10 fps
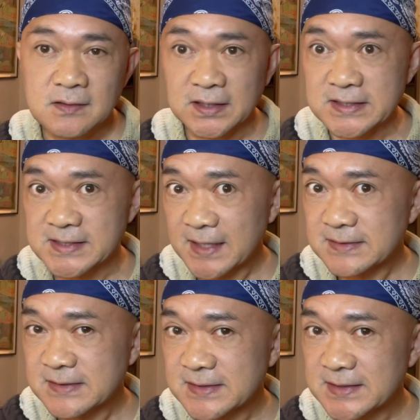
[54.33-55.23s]
The
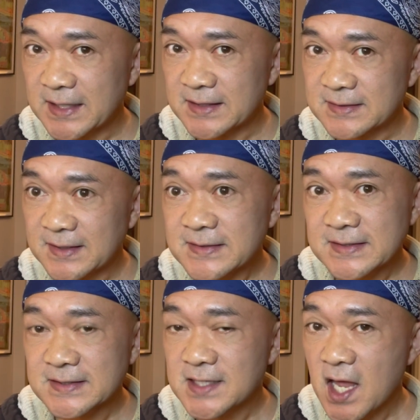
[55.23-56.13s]
contestants
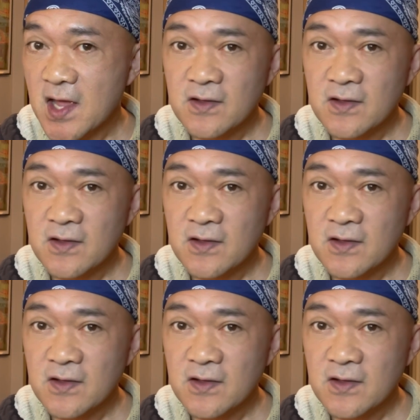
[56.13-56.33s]
insisted